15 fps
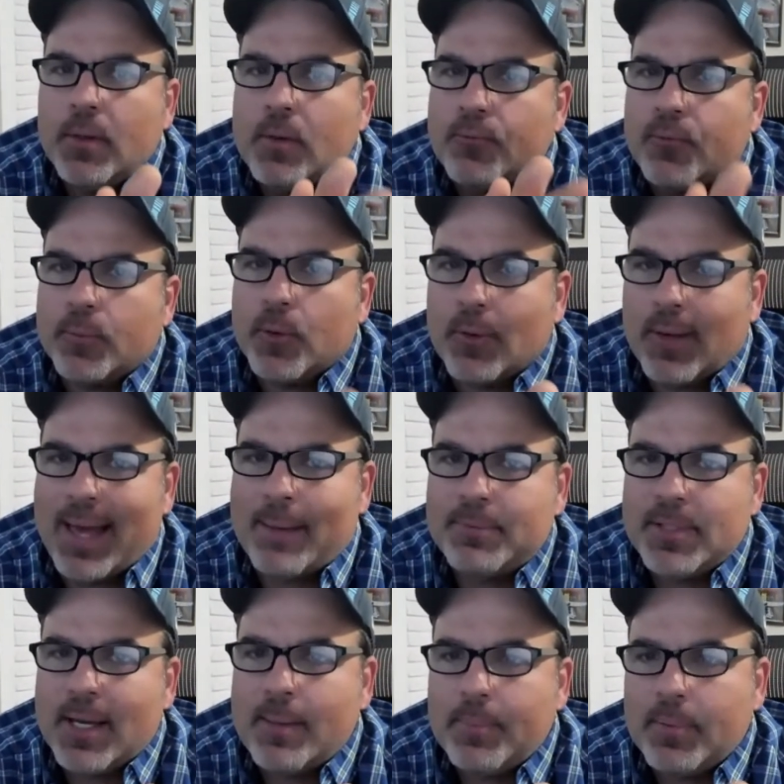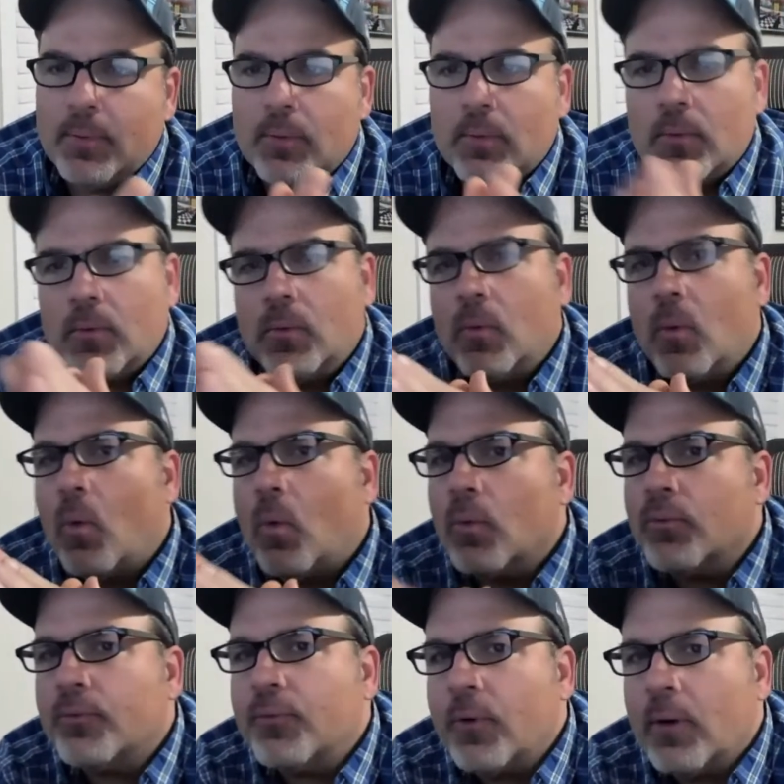from your laptop or
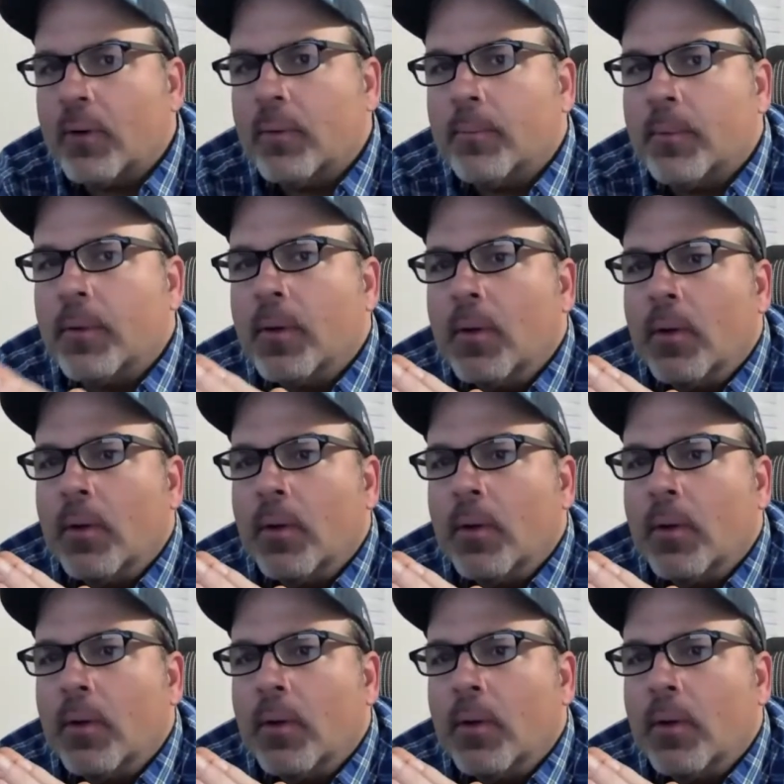from